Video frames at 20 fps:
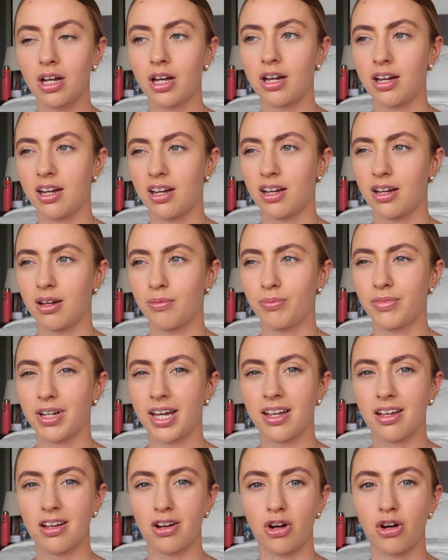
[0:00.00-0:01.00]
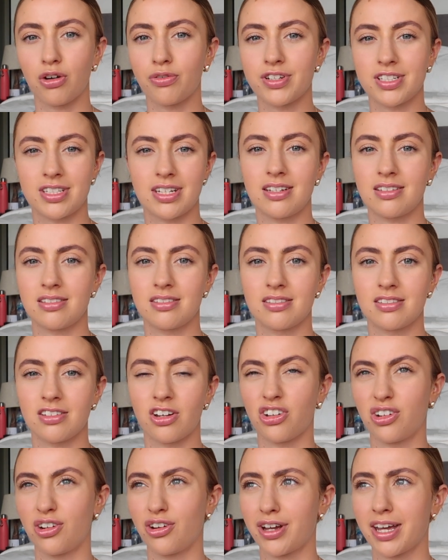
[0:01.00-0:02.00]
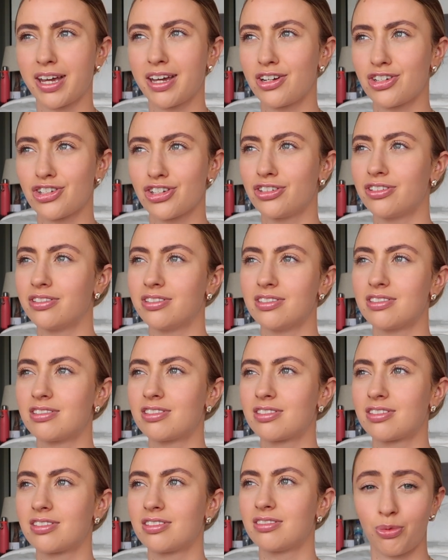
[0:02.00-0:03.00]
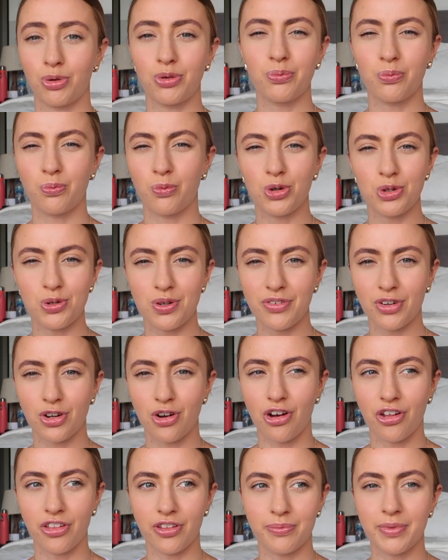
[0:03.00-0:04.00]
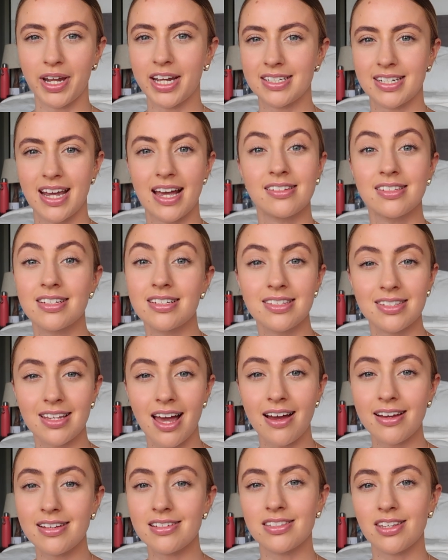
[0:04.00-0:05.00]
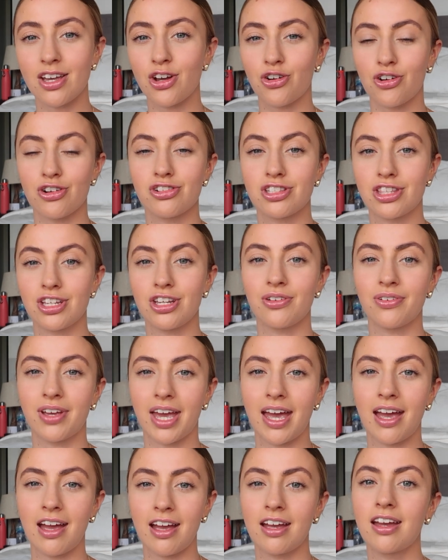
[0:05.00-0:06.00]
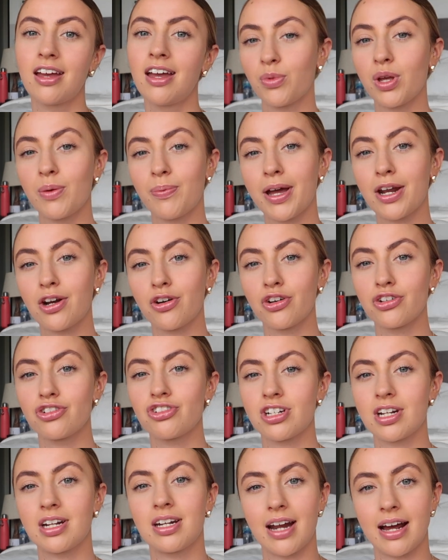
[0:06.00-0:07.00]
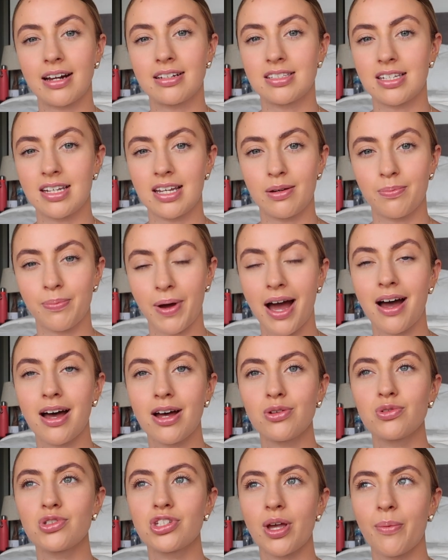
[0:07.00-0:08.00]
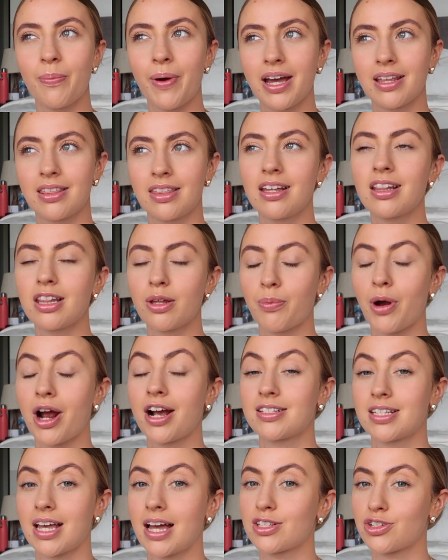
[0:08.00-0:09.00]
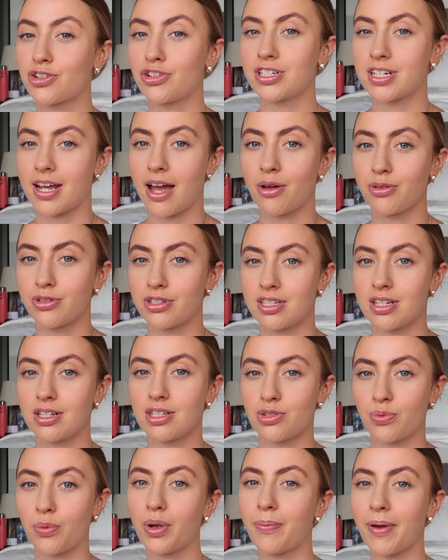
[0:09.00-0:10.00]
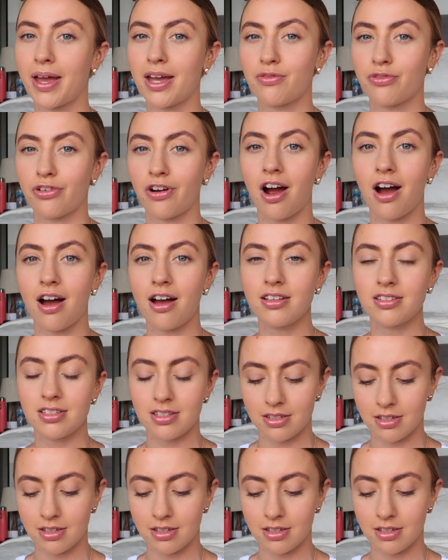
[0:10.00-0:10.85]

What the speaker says: like offices or locations, what do you even call them, like testing sites across the UK, and we paid £119, but I think the price has gone down since we paid for ours.